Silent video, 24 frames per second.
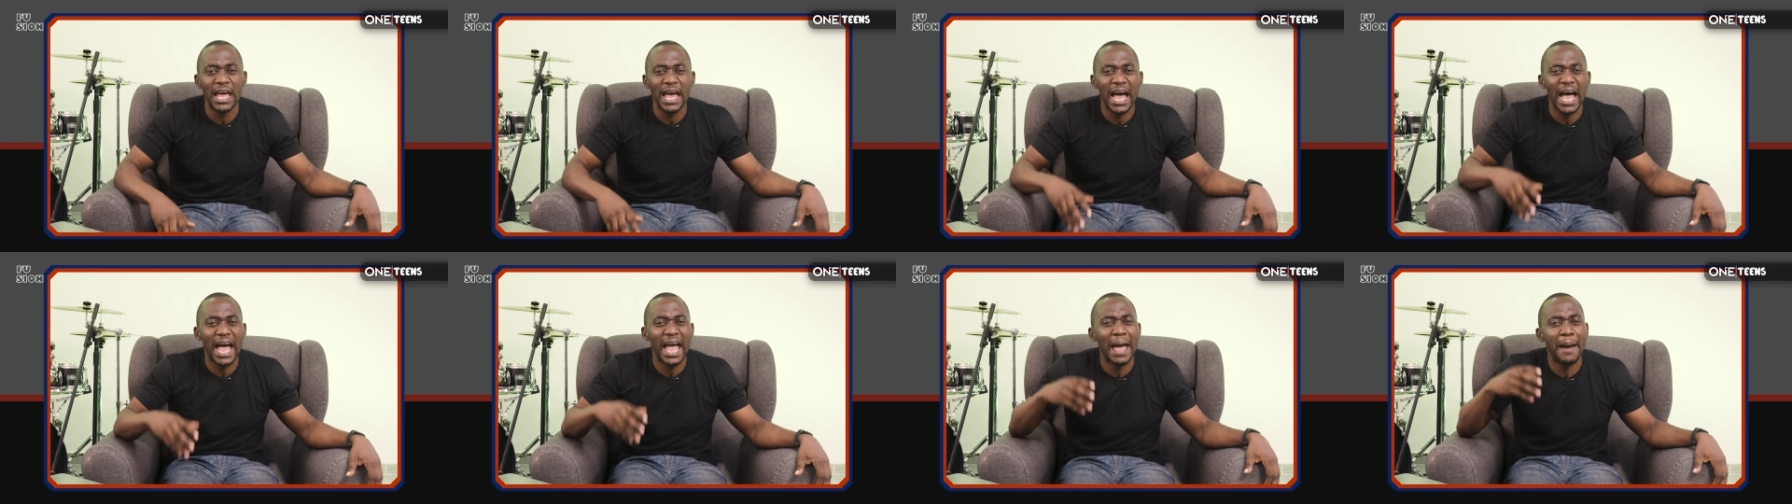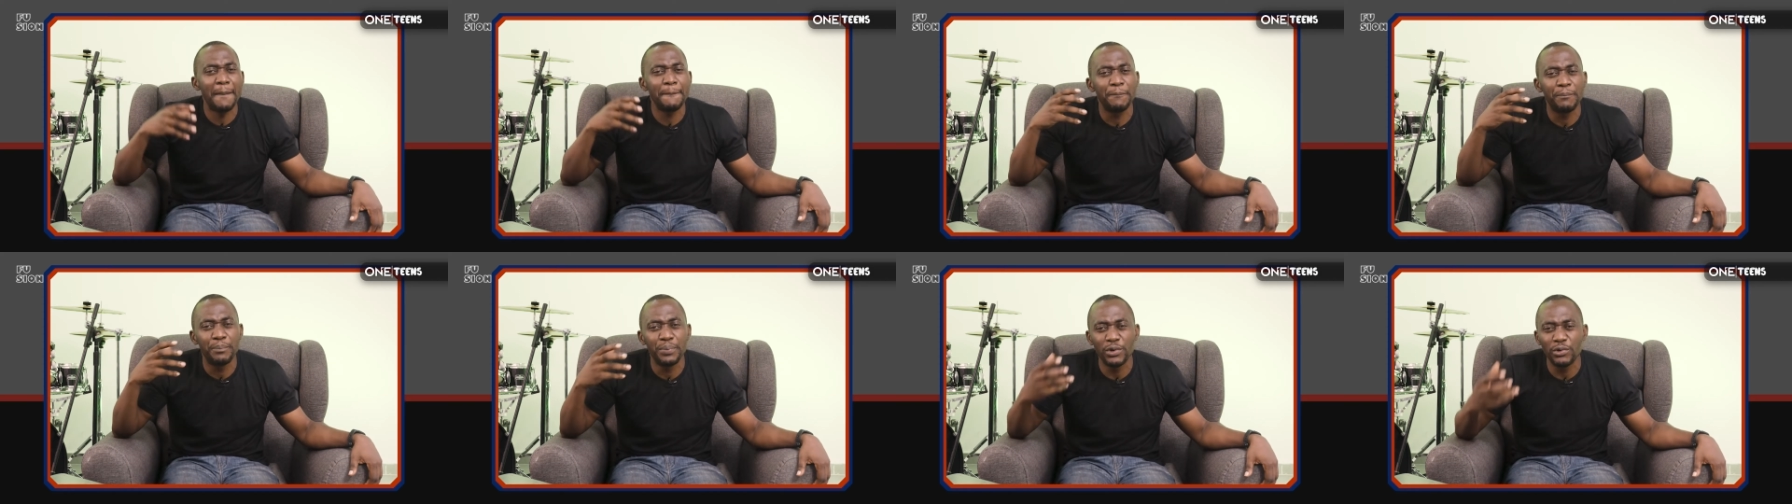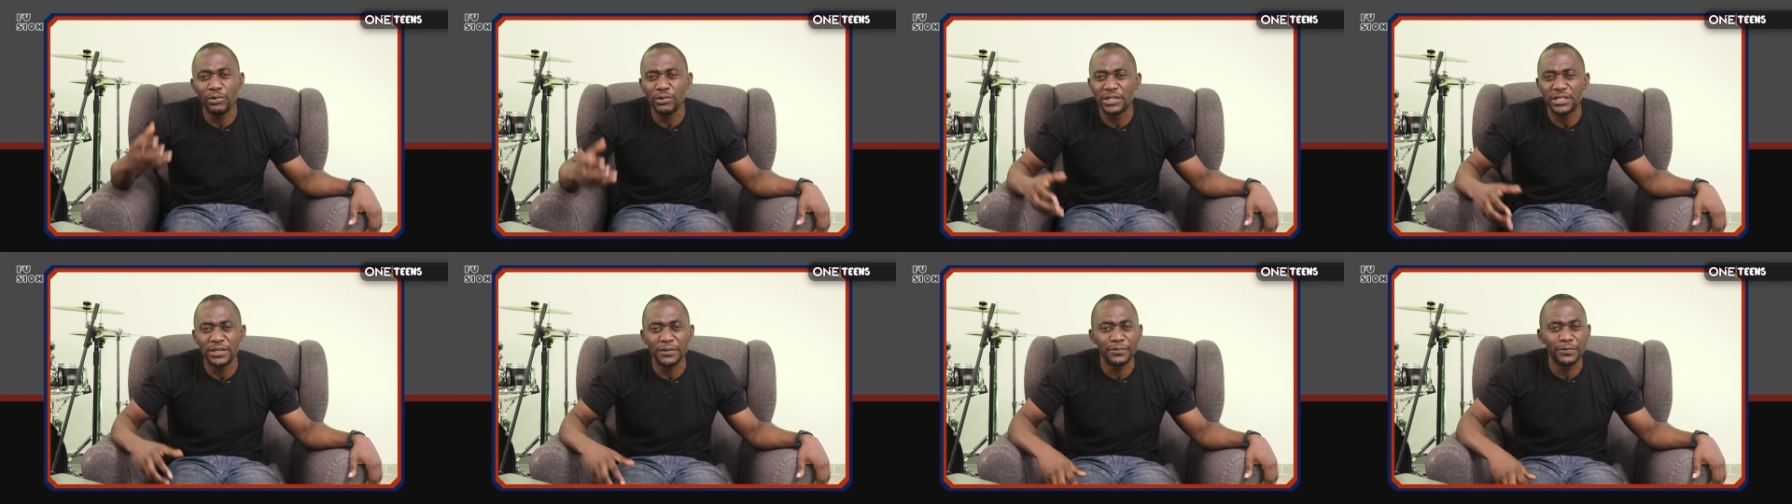I am
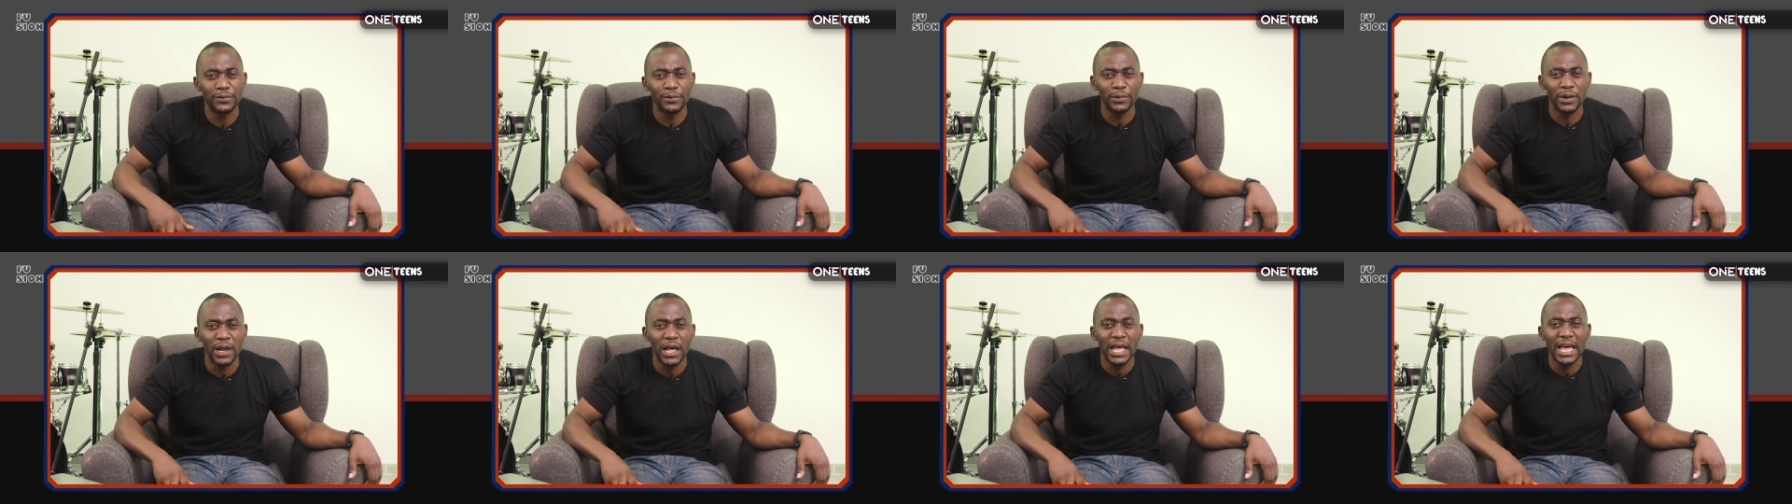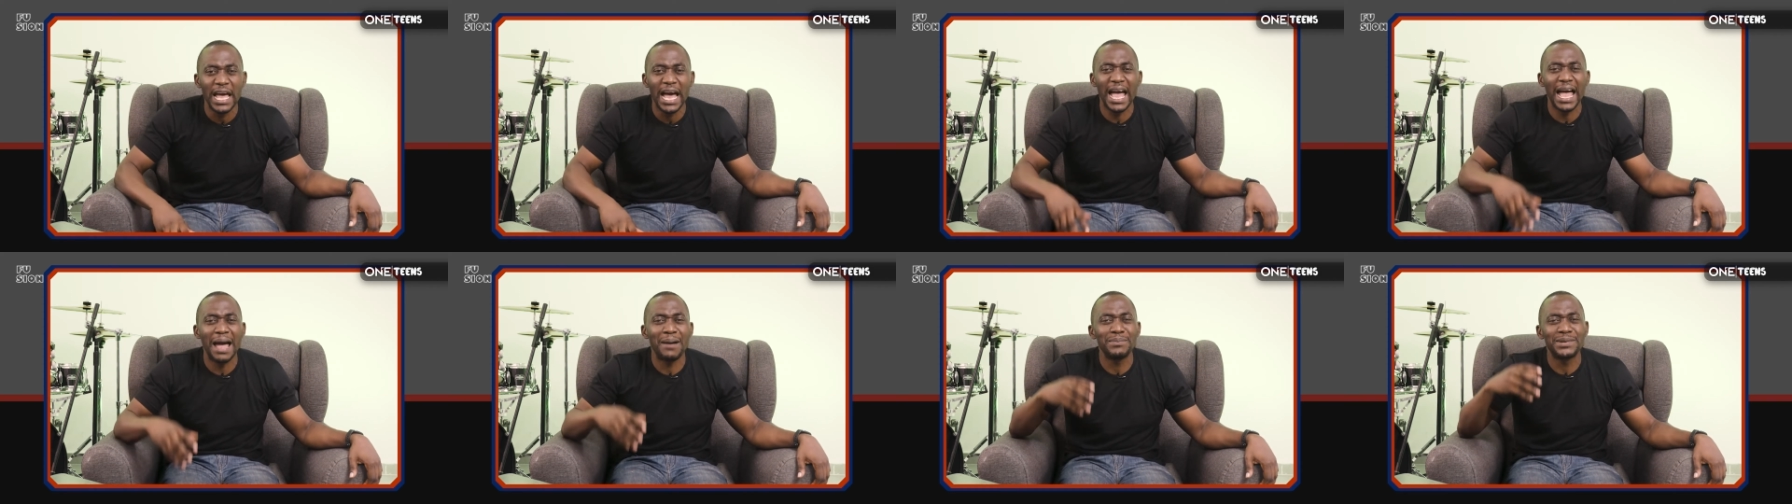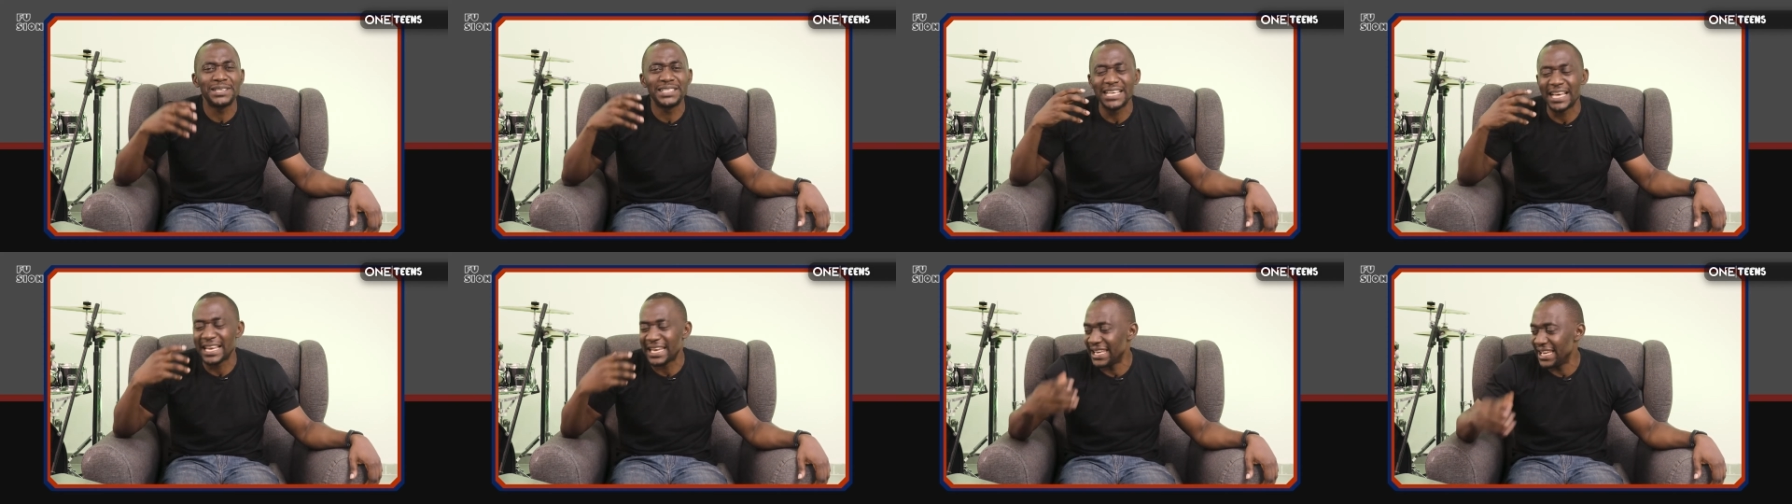beautiful. I am
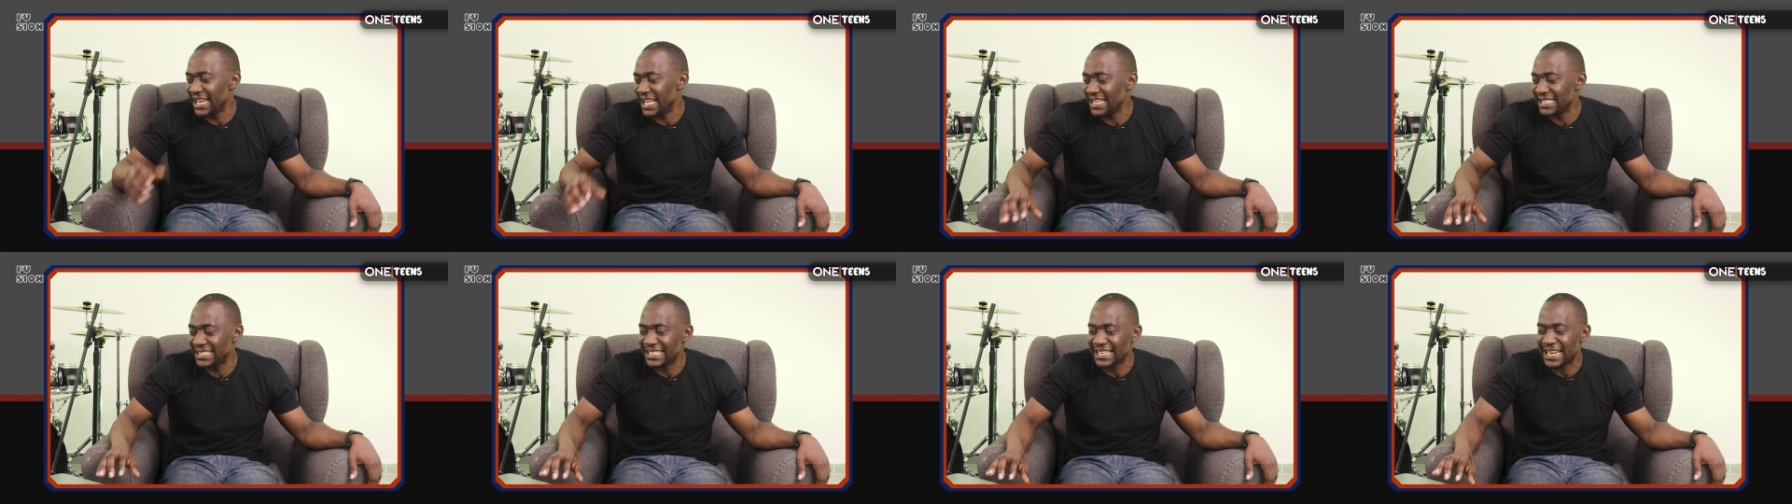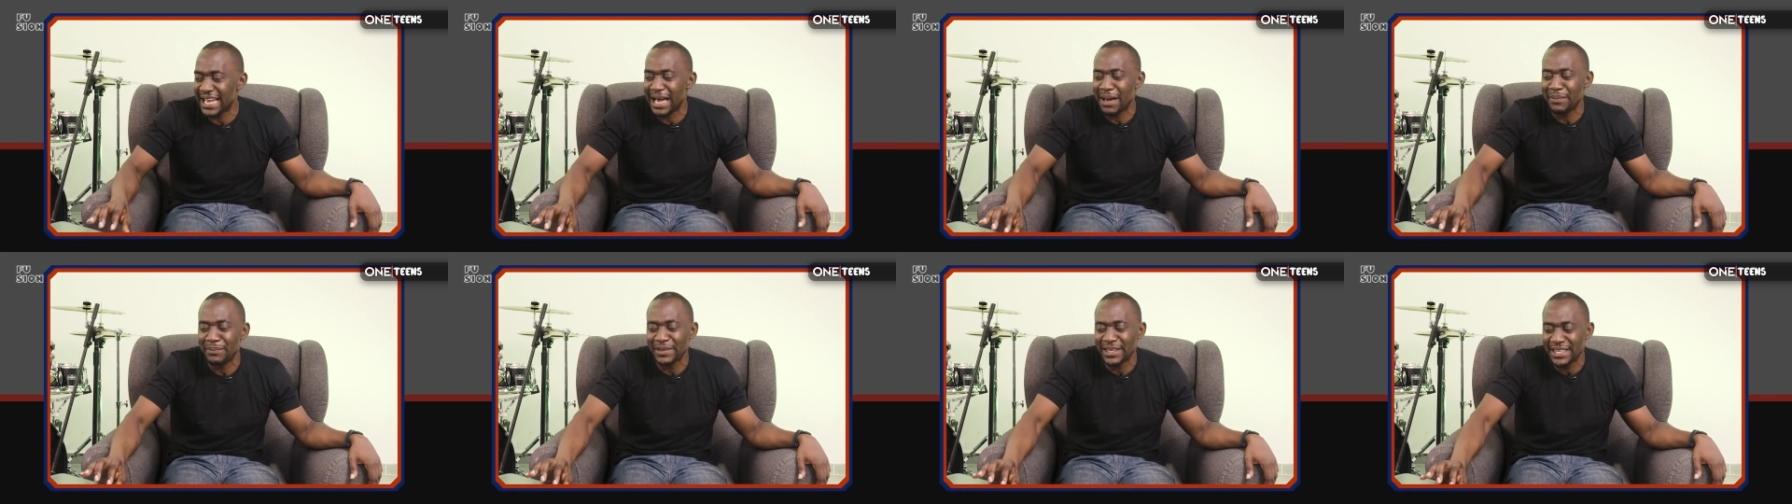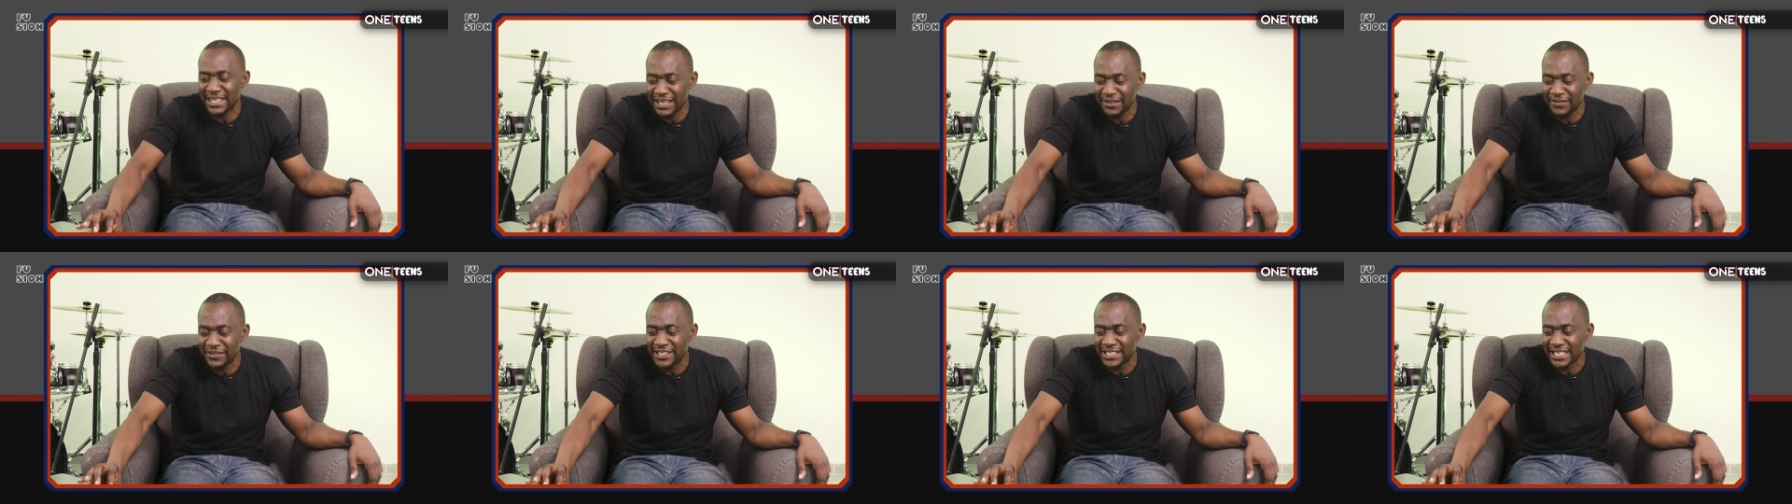talented. I am
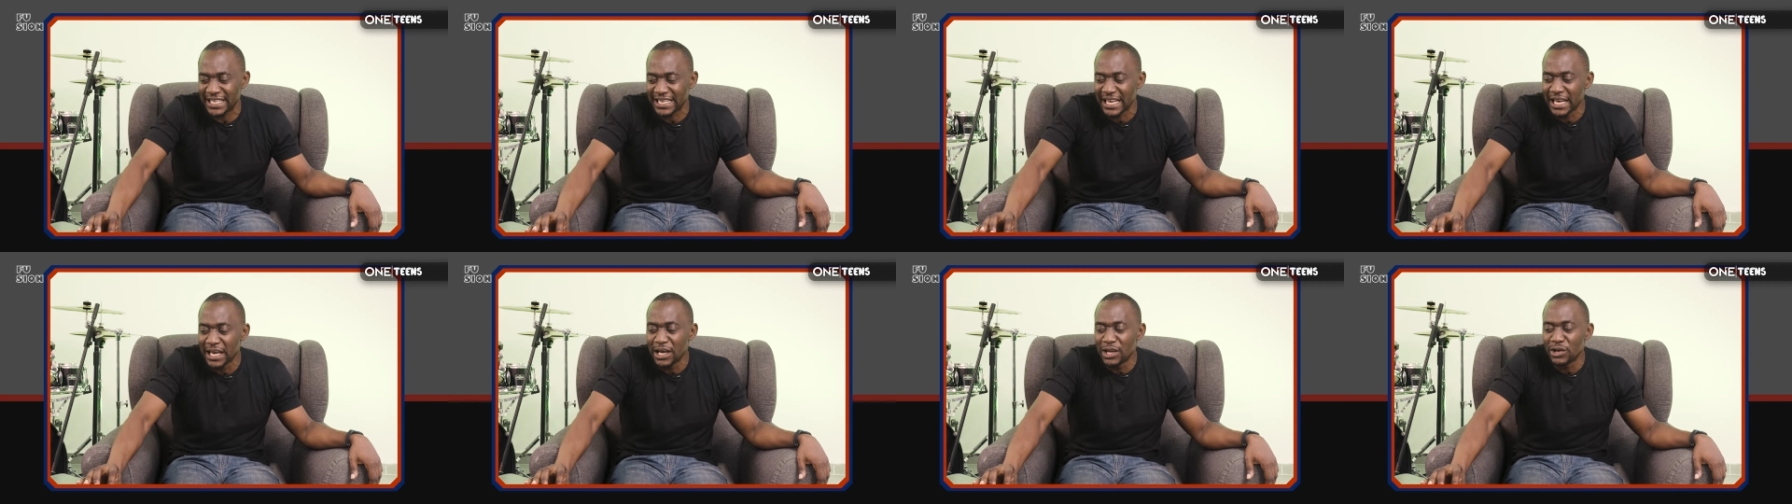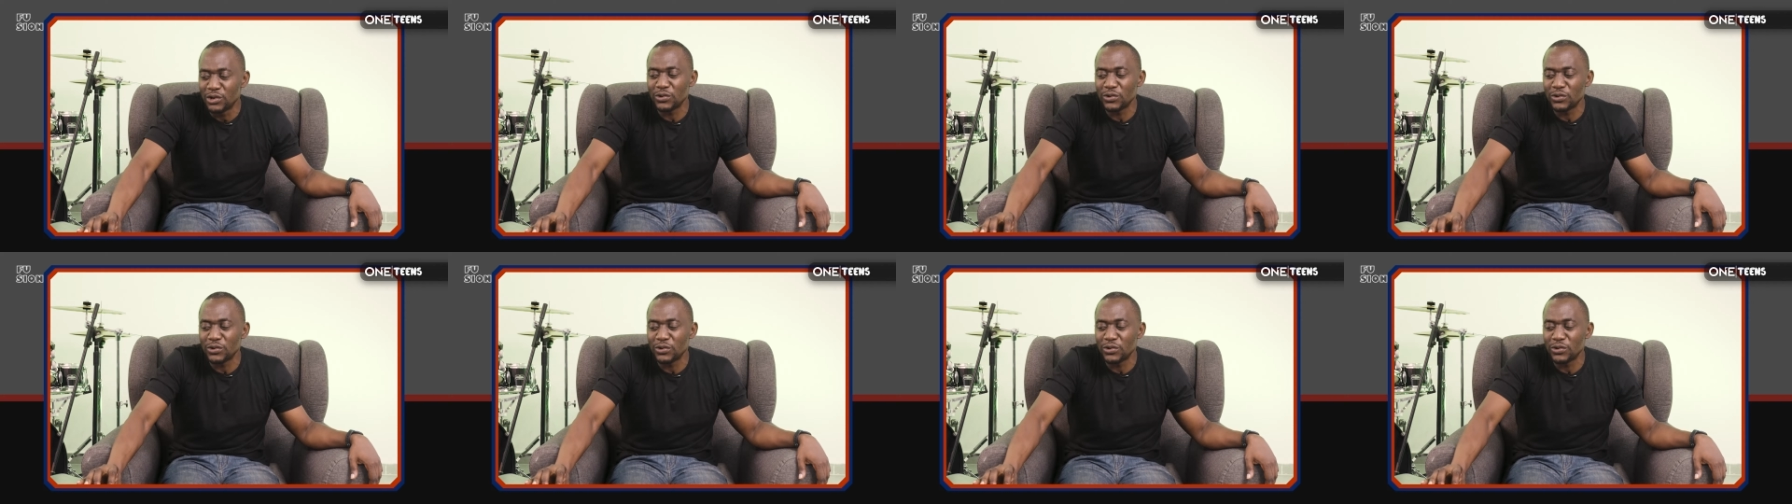gifted.